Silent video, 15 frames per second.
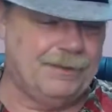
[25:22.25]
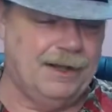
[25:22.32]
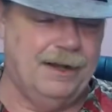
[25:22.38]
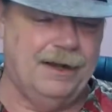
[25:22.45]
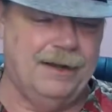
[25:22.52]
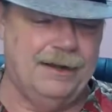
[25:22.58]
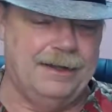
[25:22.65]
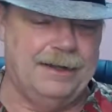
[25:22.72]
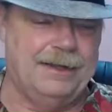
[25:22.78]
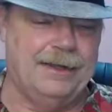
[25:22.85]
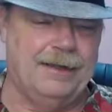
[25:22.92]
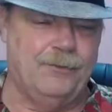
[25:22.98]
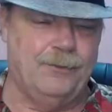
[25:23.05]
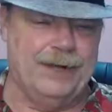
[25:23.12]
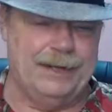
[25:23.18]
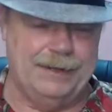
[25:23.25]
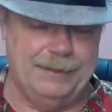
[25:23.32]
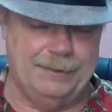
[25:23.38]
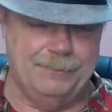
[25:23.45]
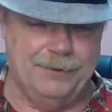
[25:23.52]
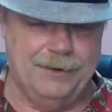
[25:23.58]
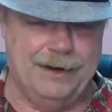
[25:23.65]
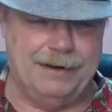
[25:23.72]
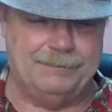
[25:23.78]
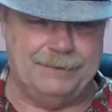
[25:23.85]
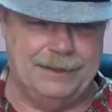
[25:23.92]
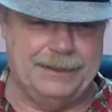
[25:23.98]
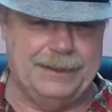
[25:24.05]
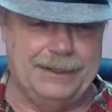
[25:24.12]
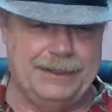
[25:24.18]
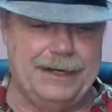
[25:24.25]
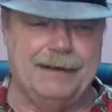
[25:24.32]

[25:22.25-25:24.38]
And way more often it